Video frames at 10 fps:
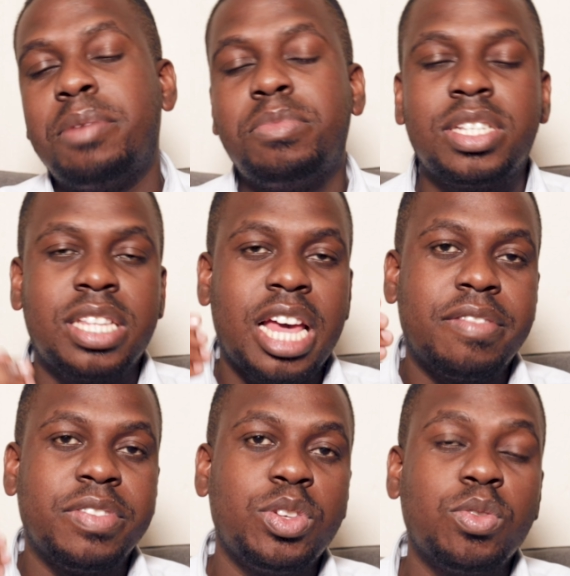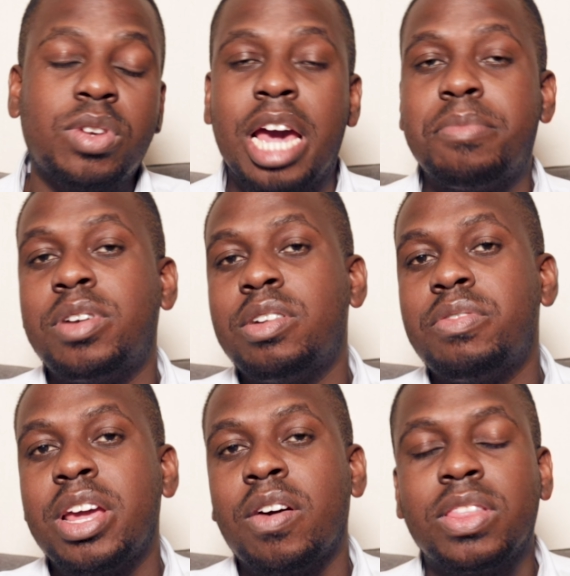cameras, they have a new camera
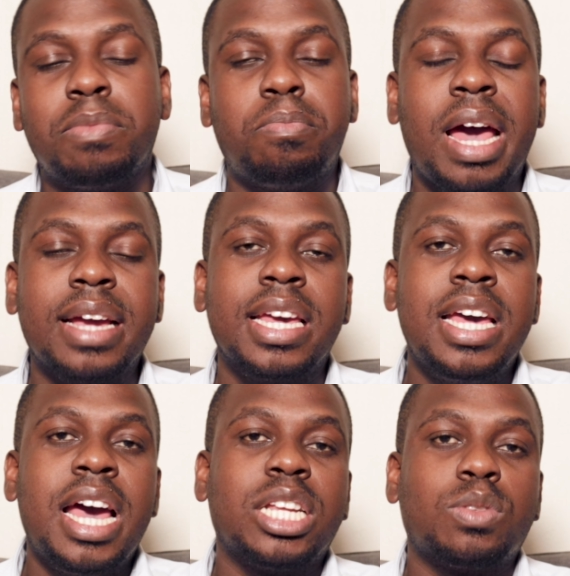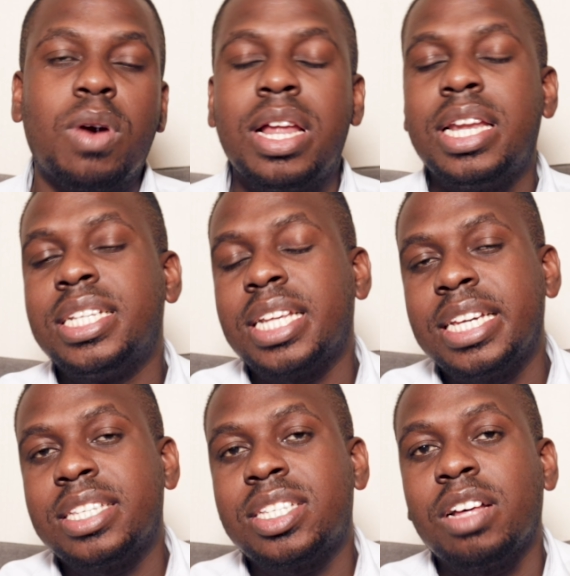array on the back as well as
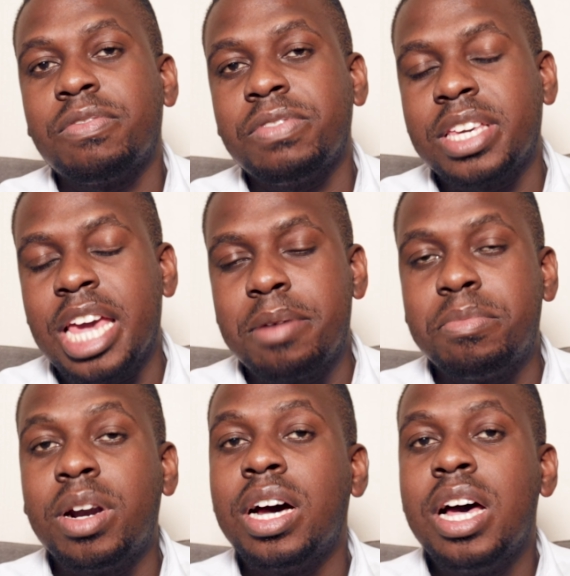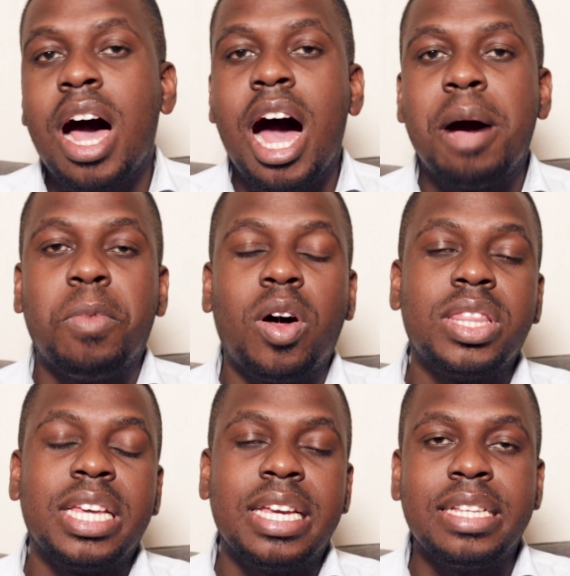a selfie camera um,
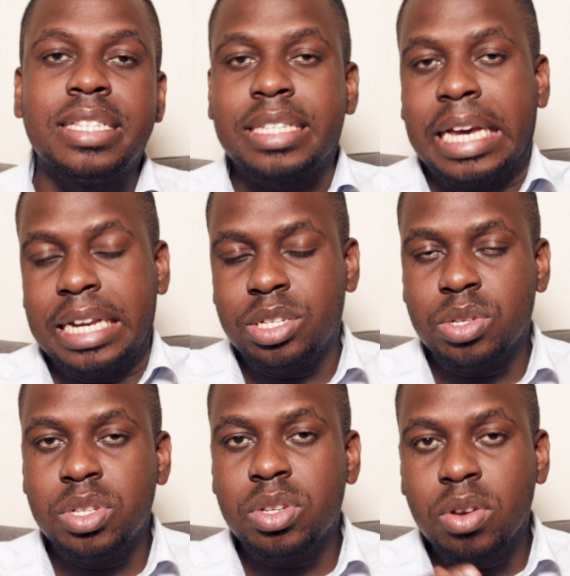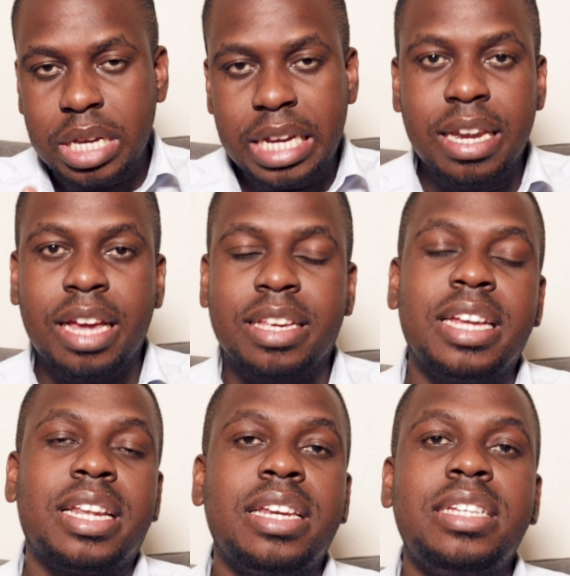on the inside. So it's looking like
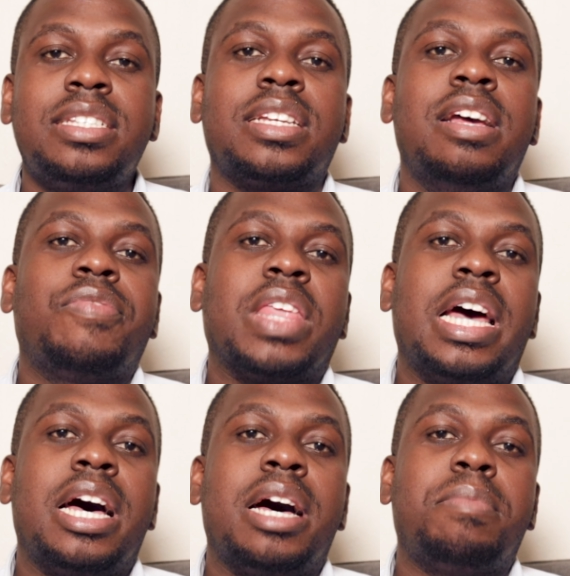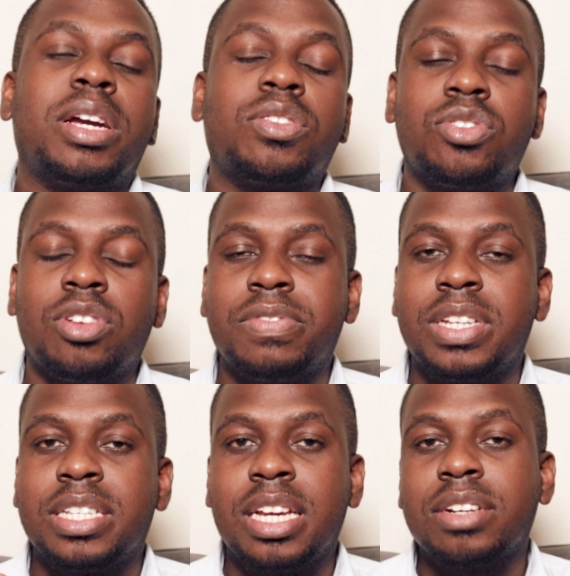at least uh,
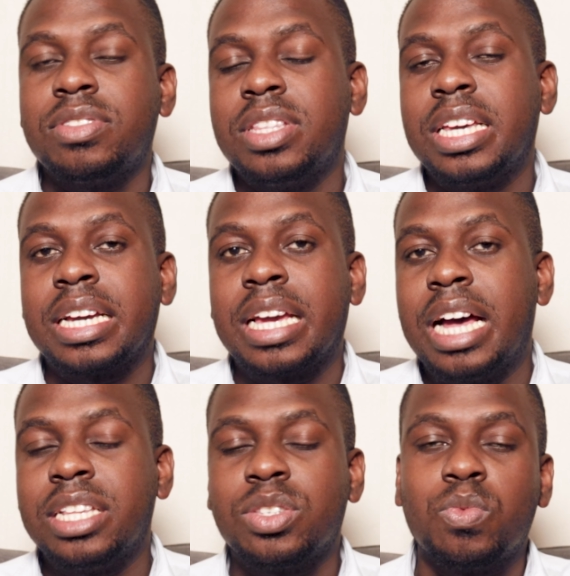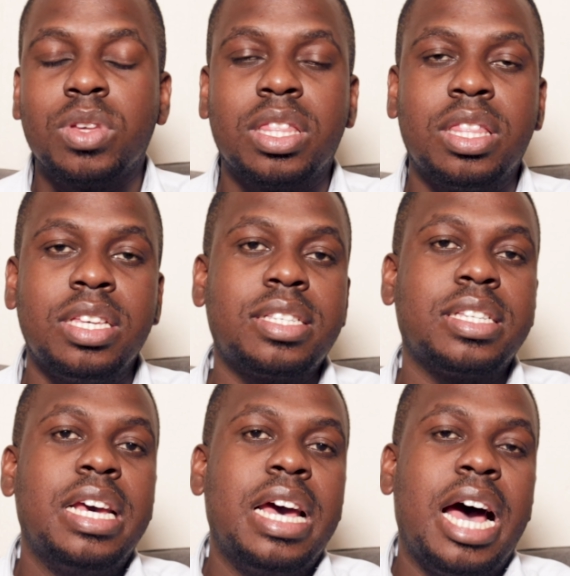Microsoft is stuck to their guns with
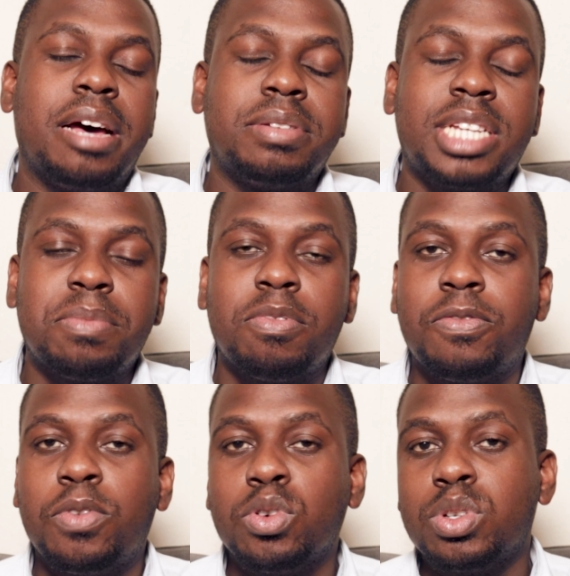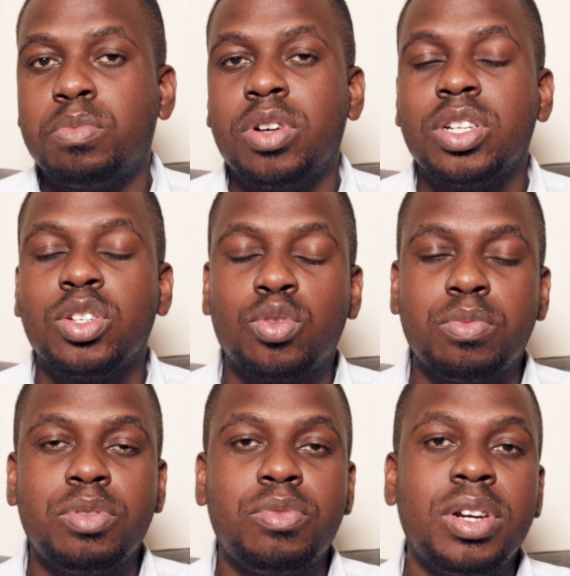this uh, type of foldable, and it will
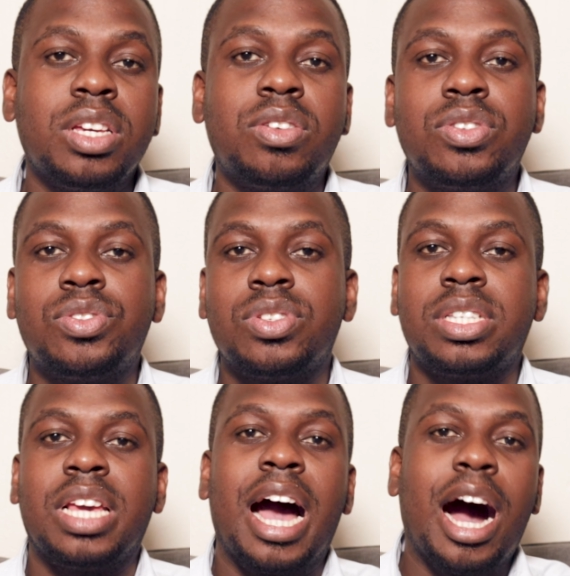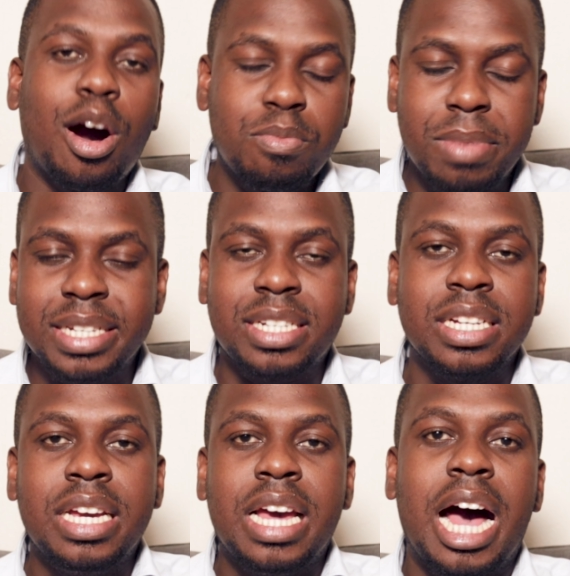be really good to see how much
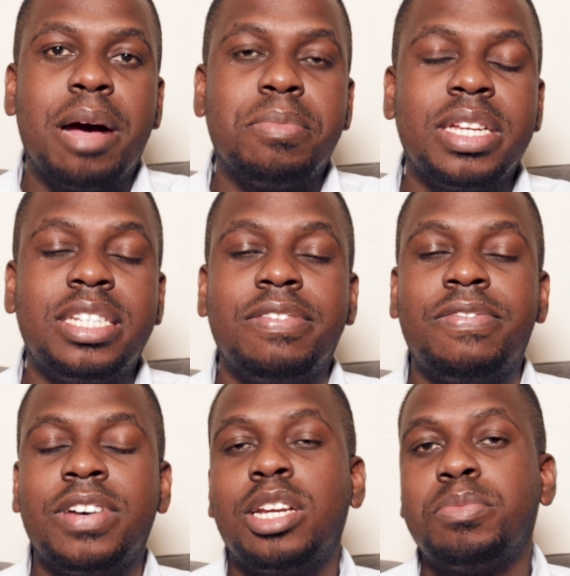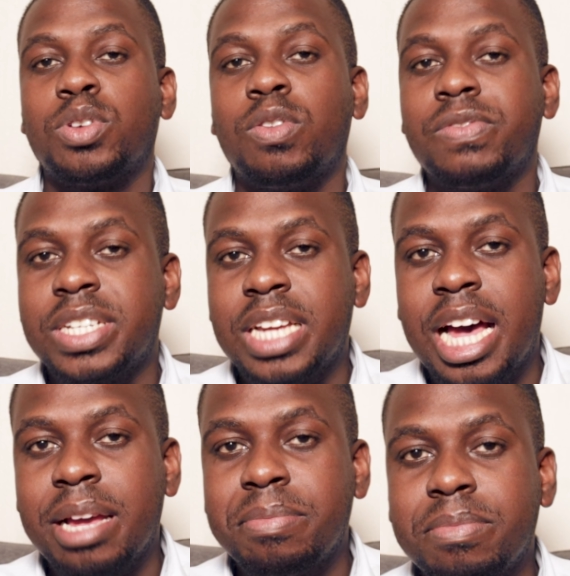um, it develops over
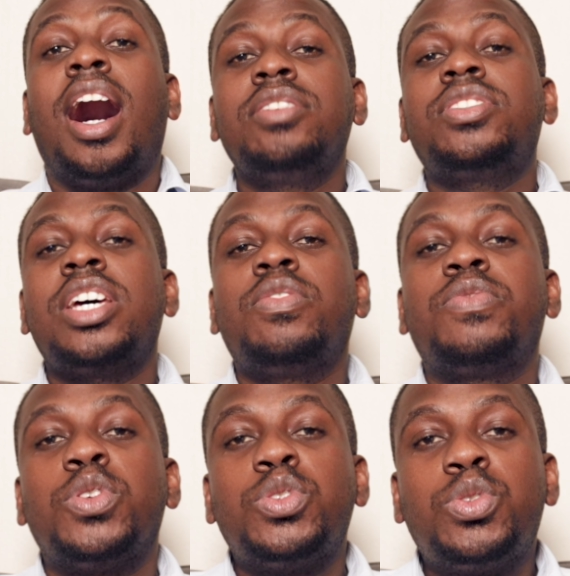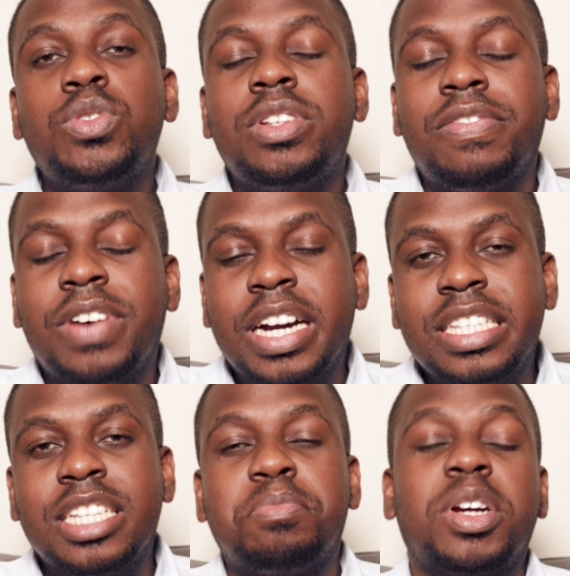time. Outside of those two
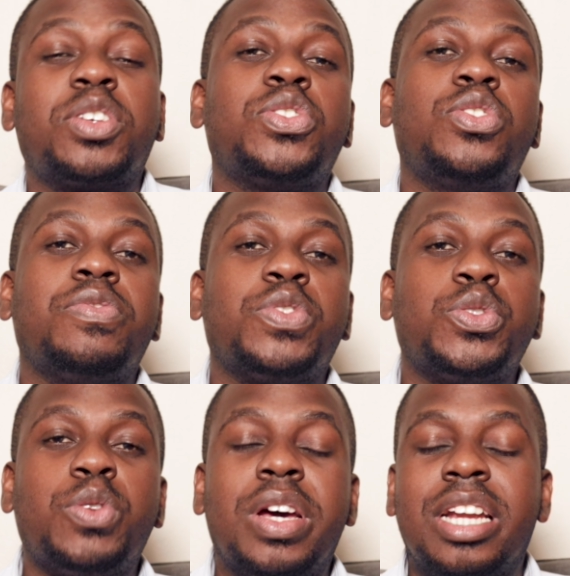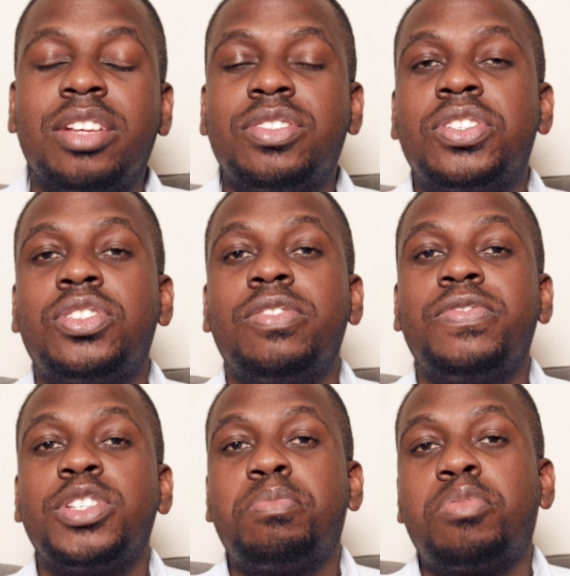devices, Microsoft also announced the
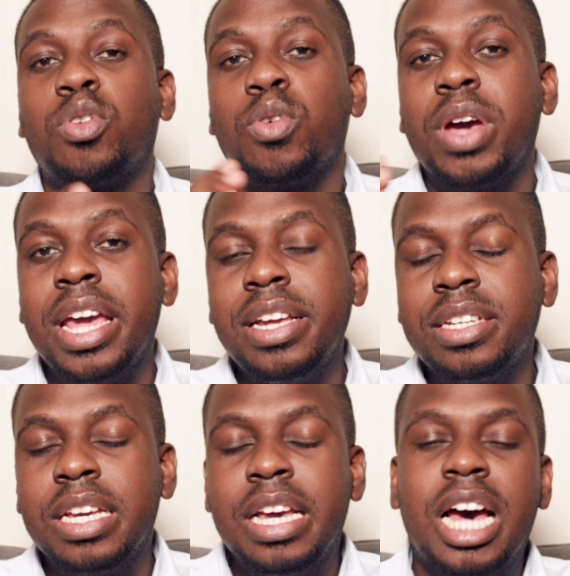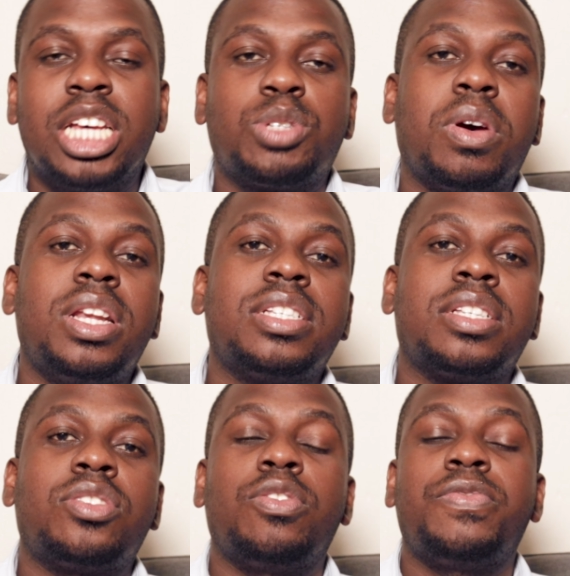Surface Pro eight as well as
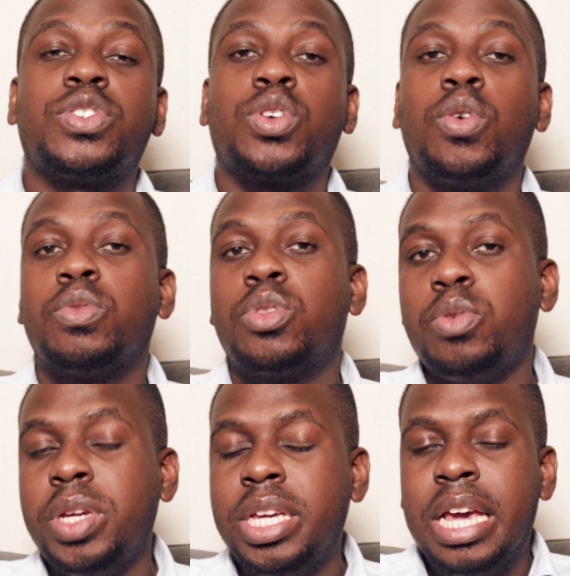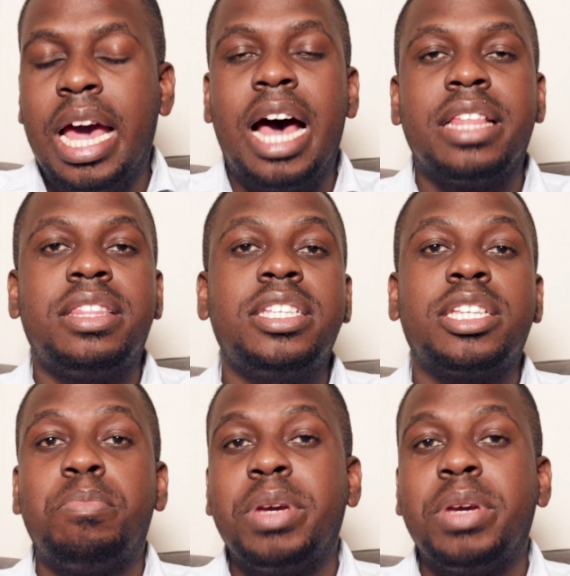the Surface Go three. Uh, these are